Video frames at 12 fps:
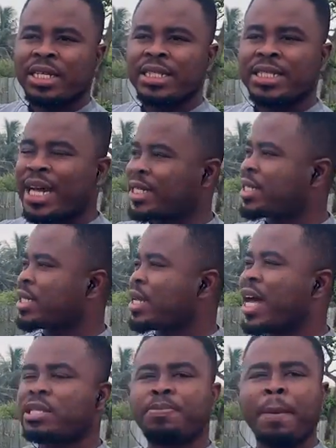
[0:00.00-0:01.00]
that
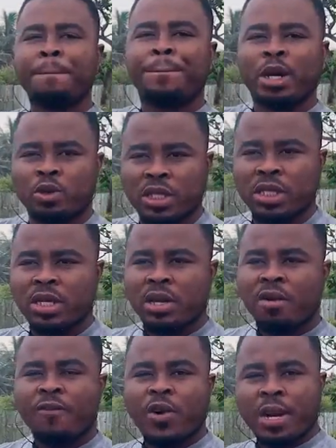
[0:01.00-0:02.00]
has been built
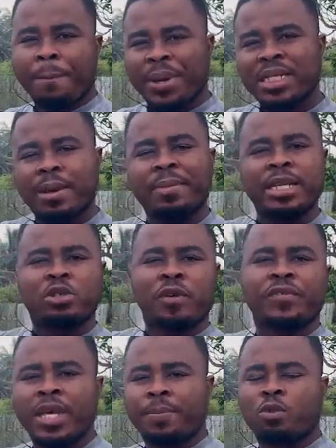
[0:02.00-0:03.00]
for the betterment
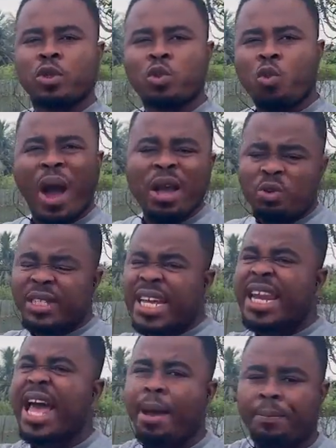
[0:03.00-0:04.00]
of Cape Coast. Why would
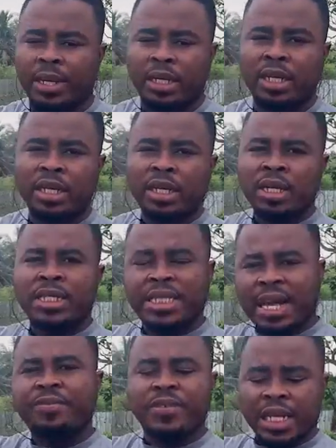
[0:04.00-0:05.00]
that happen?
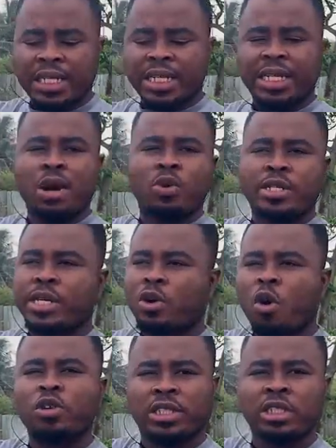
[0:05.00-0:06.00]
Definitely, there was a
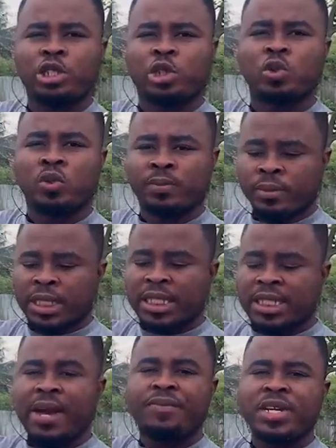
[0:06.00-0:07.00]
court issue.
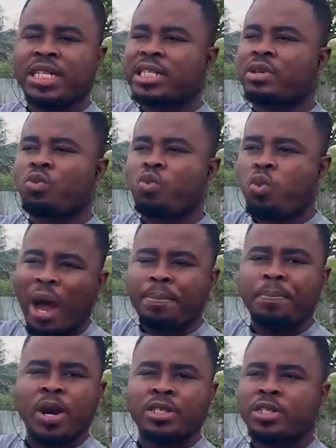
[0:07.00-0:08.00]
Definitely, one
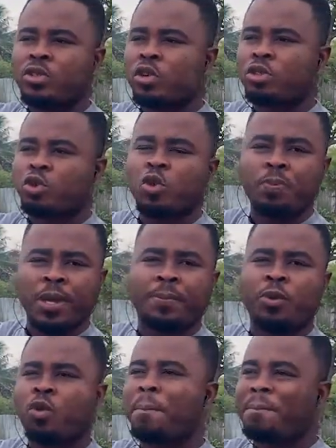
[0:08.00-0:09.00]
person or two
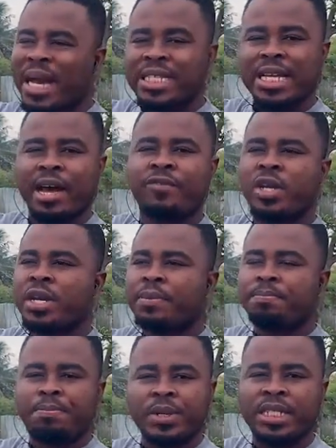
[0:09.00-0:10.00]
people might have
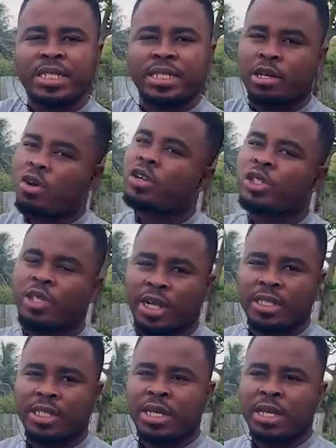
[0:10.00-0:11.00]
breached the
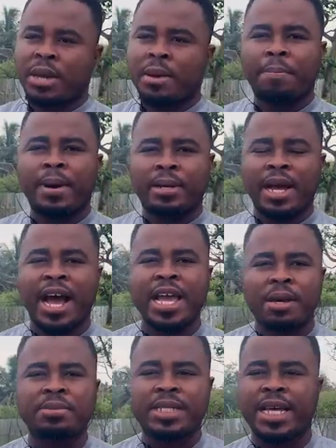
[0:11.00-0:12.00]
contract. But I
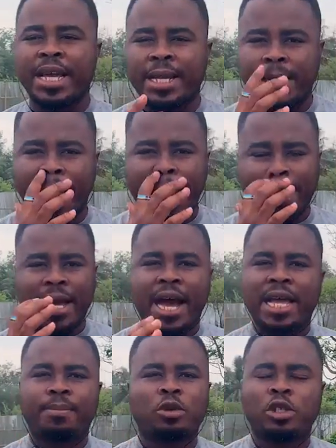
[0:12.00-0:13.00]
am saying that
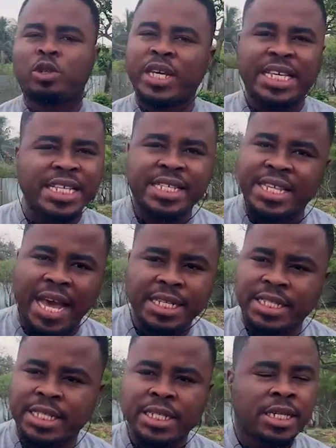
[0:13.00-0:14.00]
I am not taking
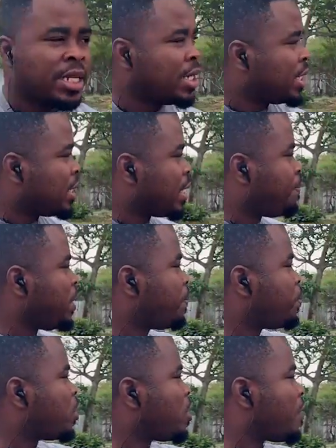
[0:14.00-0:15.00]
sides. The
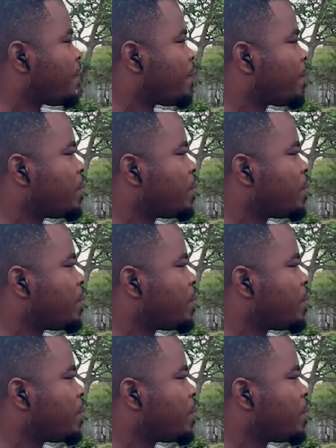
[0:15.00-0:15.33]
people of